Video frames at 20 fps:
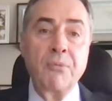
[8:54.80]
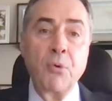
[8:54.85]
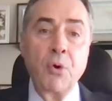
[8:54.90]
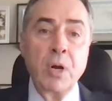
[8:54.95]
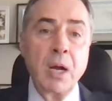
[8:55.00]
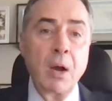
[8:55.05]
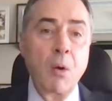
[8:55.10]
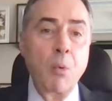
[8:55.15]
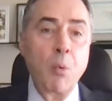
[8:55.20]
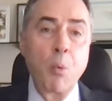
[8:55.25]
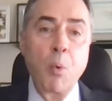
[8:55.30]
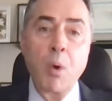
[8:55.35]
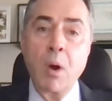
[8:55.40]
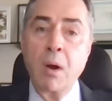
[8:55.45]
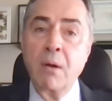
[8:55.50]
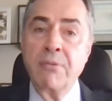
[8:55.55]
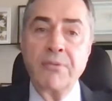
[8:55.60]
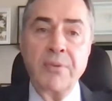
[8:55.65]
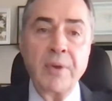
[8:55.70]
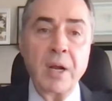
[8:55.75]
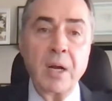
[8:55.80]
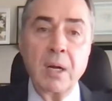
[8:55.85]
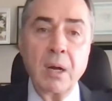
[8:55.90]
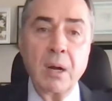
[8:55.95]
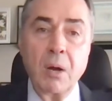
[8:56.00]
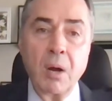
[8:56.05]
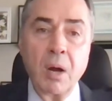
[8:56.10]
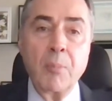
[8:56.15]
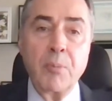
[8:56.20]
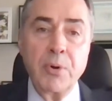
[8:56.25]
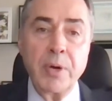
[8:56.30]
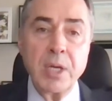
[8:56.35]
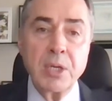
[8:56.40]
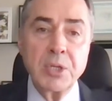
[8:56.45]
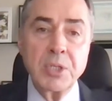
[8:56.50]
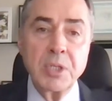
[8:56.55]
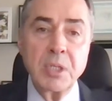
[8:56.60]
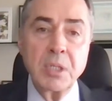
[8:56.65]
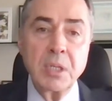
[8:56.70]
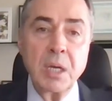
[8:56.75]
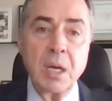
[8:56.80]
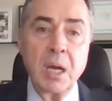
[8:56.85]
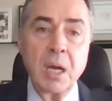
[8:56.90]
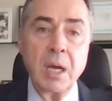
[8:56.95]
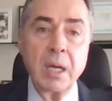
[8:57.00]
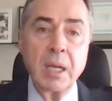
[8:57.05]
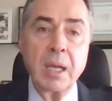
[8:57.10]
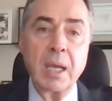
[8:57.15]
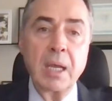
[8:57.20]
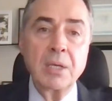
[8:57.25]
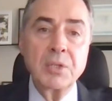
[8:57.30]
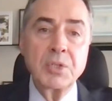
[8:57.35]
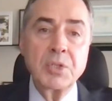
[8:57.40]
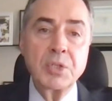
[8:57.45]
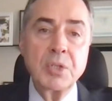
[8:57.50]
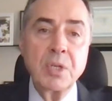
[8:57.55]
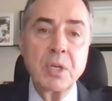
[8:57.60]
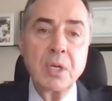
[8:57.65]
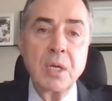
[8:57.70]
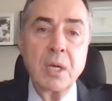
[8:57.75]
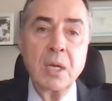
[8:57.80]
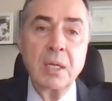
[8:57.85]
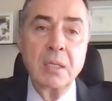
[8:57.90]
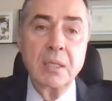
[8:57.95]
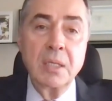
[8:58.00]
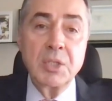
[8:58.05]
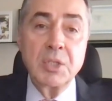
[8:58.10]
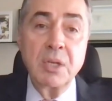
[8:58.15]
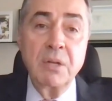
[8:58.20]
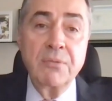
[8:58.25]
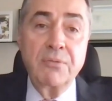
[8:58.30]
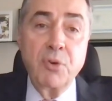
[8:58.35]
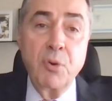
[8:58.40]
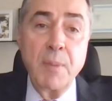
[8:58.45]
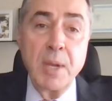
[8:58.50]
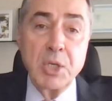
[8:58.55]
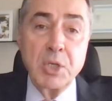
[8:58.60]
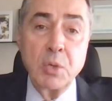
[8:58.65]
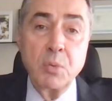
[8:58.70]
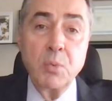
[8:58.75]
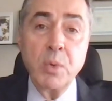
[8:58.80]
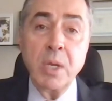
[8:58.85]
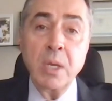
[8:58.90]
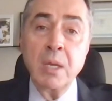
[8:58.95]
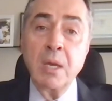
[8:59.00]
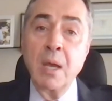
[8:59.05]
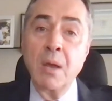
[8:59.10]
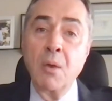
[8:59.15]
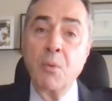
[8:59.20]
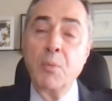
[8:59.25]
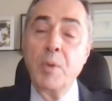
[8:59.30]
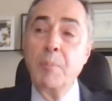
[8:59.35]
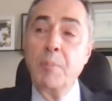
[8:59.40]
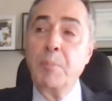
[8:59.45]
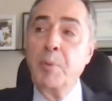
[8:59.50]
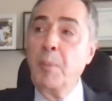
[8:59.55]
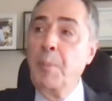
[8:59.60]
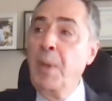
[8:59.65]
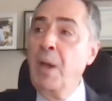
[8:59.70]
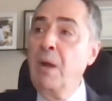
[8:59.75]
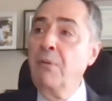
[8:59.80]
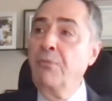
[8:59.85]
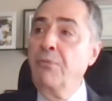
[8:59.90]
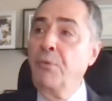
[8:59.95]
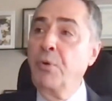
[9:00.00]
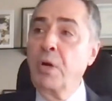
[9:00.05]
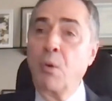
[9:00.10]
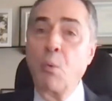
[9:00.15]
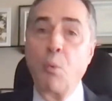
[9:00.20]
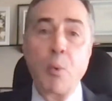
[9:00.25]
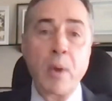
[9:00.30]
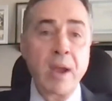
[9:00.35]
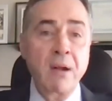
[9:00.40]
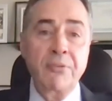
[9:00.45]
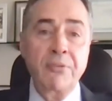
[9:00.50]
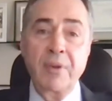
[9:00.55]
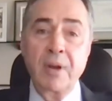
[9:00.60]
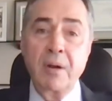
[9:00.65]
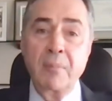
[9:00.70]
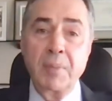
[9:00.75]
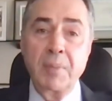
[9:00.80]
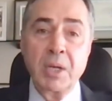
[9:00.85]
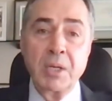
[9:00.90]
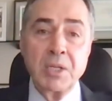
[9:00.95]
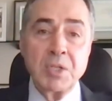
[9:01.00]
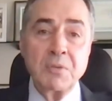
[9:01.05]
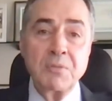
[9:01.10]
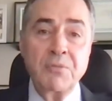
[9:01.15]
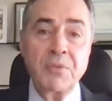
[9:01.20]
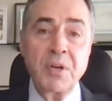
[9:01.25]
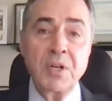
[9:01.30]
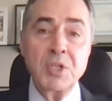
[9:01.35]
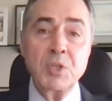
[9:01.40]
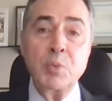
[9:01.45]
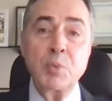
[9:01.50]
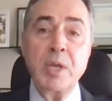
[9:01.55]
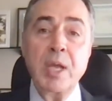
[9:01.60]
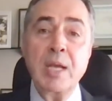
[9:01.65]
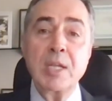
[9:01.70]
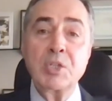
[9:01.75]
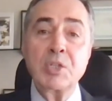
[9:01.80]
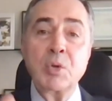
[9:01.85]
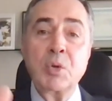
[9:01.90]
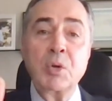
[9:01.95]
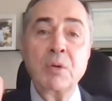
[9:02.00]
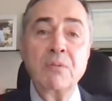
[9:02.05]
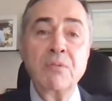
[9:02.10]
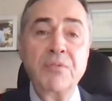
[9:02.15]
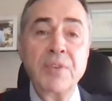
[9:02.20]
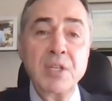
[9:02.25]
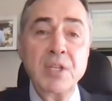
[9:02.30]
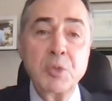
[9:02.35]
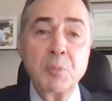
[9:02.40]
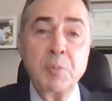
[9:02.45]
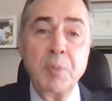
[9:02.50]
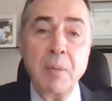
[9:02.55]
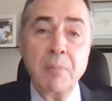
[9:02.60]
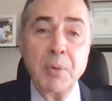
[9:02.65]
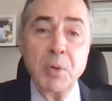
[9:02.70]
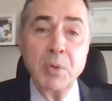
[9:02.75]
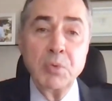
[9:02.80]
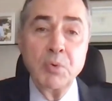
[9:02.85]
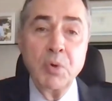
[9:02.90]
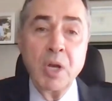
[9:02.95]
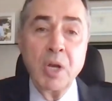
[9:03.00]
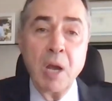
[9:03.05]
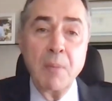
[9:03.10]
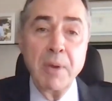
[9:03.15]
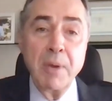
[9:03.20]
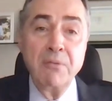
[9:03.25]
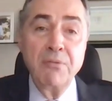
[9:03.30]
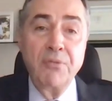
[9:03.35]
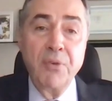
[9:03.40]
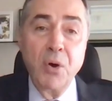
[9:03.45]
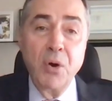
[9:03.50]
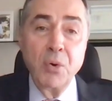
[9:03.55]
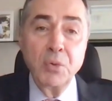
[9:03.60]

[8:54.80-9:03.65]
for a warfare operation against disinformation. We prepared for a warfare because first we had to convince people to come and